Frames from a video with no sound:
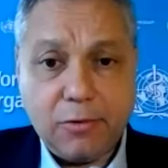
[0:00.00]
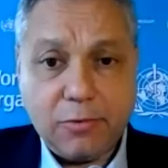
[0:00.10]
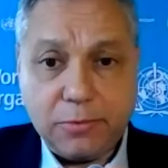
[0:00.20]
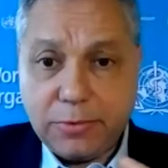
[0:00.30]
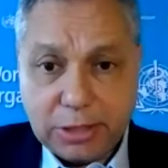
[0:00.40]

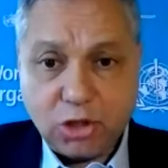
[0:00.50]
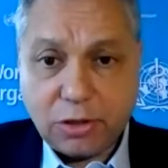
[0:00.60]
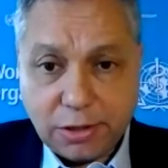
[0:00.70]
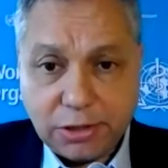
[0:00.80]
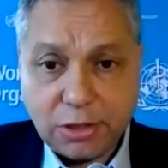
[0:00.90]

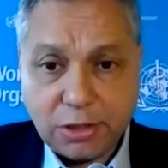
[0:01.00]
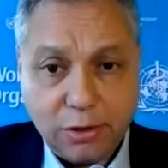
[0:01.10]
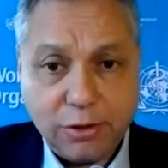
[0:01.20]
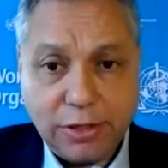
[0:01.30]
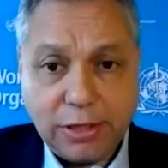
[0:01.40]
regional
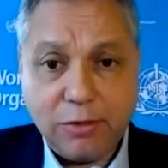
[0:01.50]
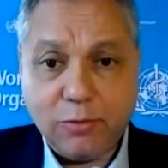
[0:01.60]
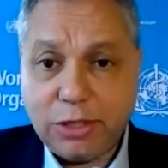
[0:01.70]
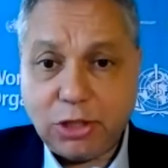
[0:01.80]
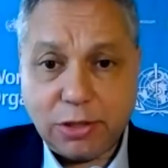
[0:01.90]
security,
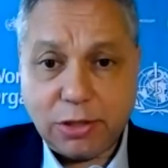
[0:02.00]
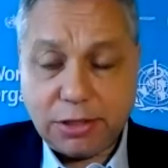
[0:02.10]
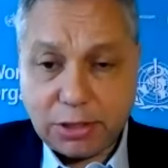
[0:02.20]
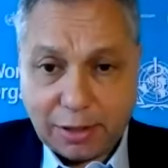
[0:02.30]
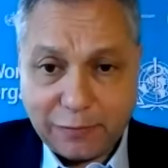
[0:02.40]
regional
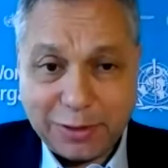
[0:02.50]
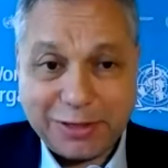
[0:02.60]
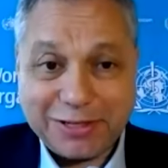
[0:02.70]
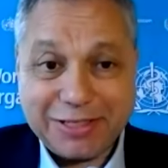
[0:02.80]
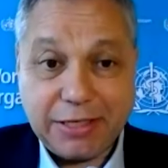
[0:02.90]

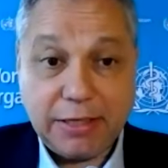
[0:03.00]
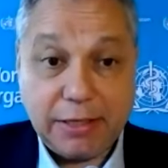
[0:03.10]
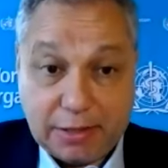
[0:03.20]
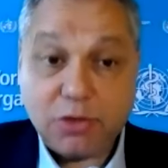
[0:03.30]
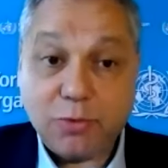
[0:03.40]

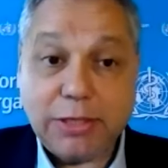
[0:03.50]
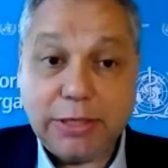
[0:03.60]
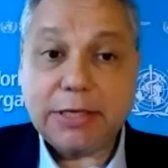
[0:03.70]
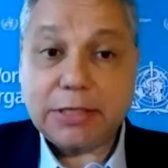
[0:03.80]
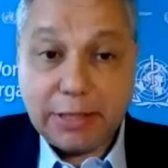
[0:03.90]
sovereignty. This
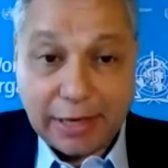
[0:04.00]
really is a